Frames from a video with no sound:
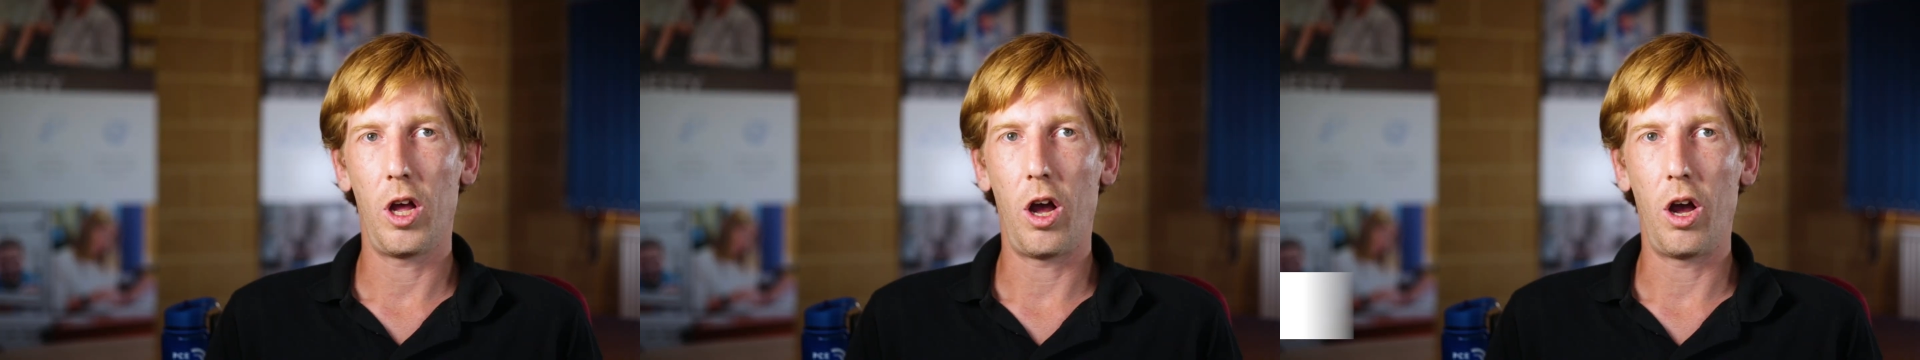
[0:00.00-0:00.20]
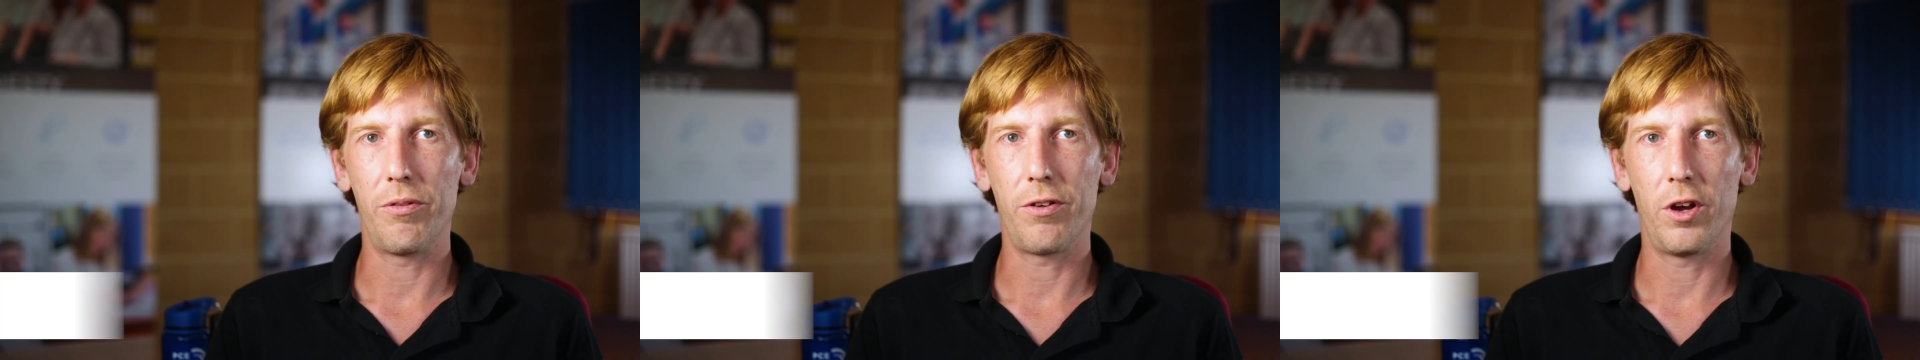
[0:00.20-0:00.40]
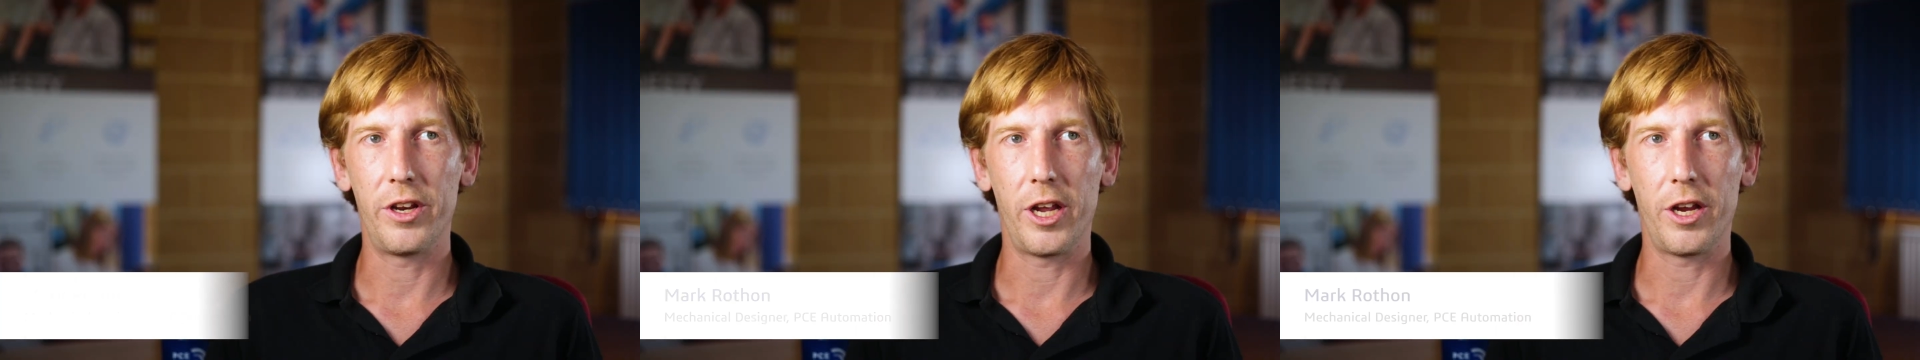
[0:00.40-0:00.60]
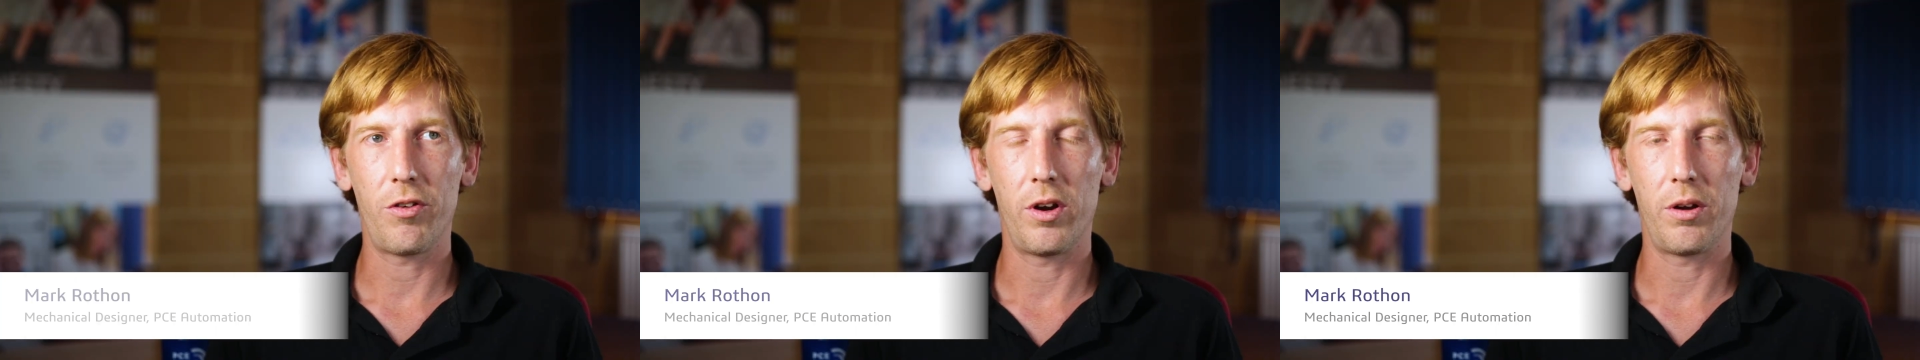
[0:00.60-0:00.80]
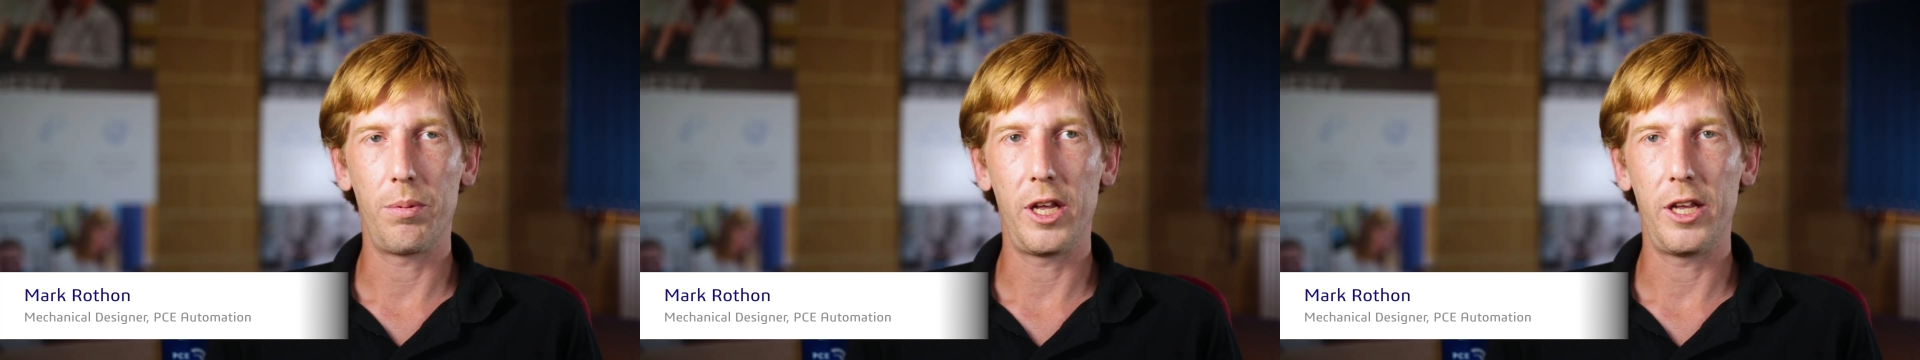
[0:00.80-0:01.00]
I find it
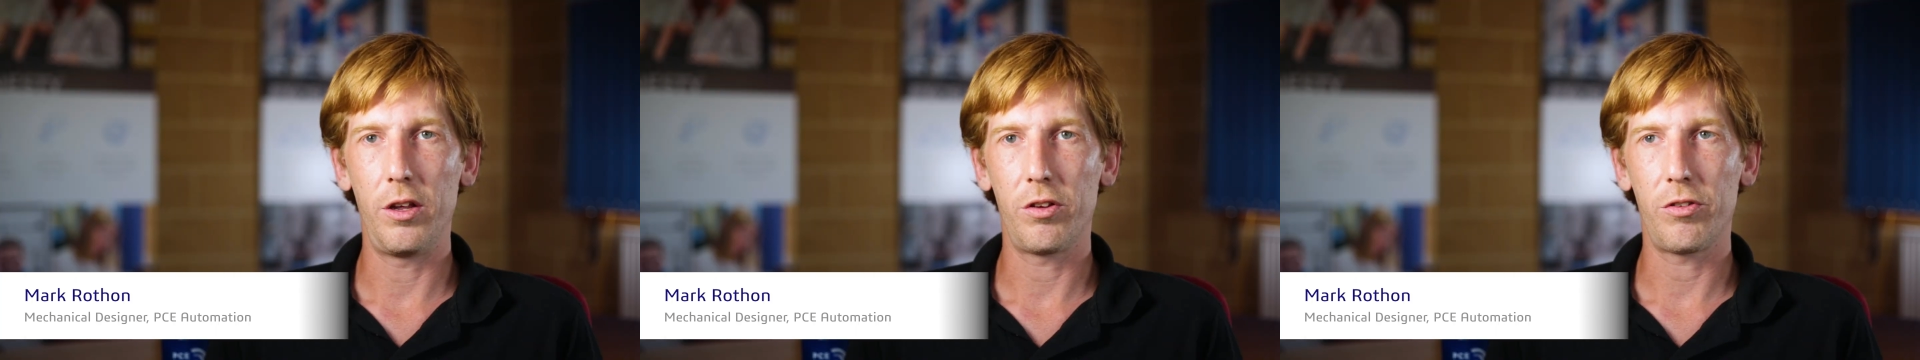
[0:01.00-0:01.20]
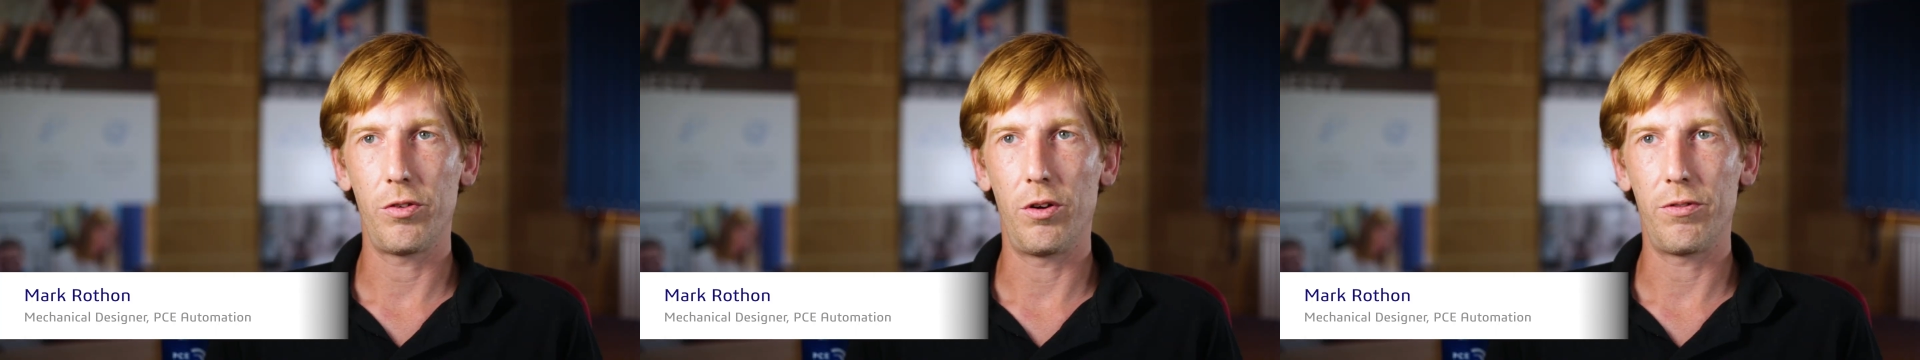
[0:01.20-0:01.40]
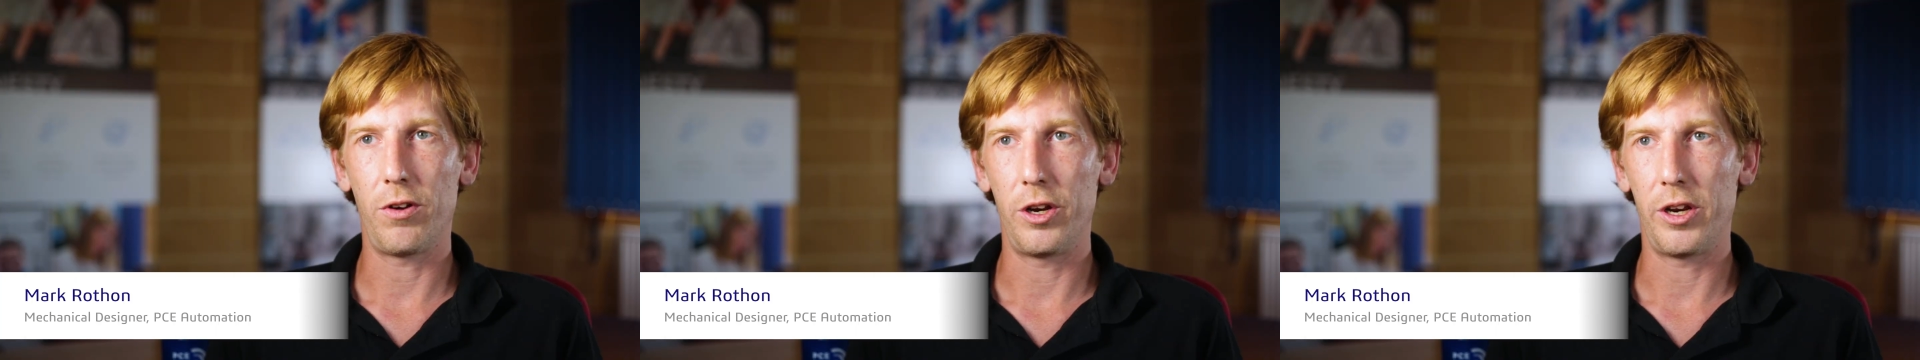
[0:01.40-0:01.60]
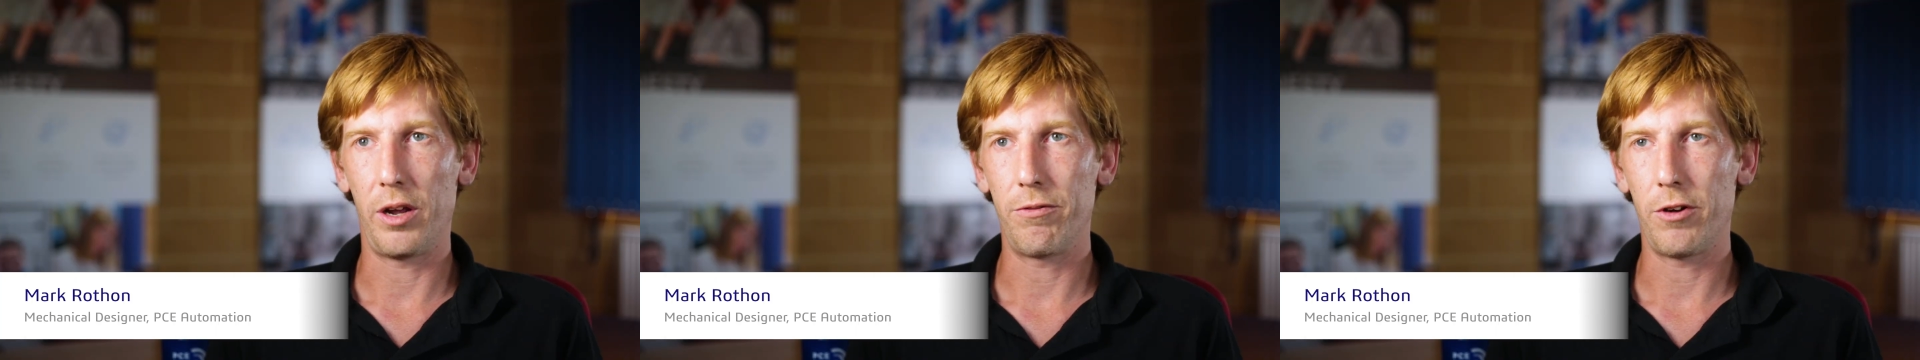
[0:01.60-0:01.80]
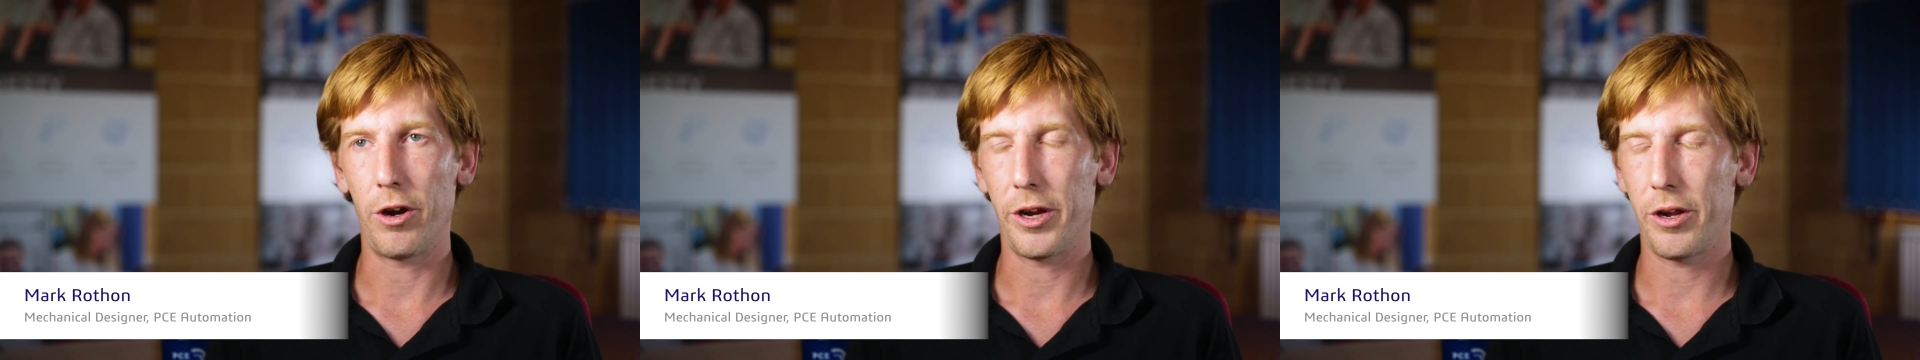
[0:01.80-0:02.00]
incredibly useful. I find it
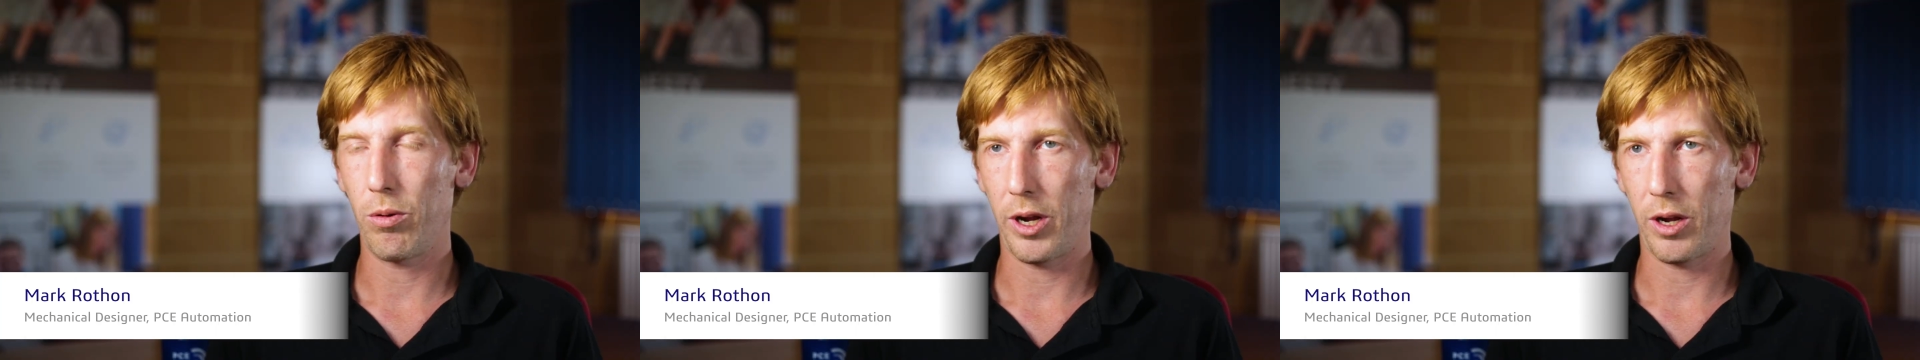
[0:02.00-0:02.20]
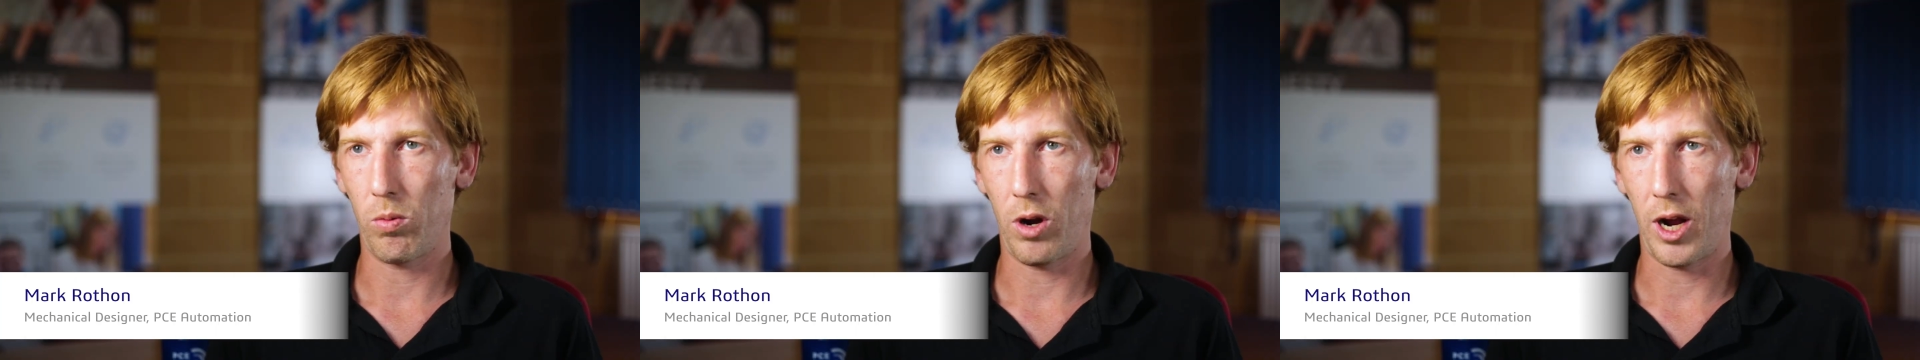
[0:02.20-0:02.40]
a very quick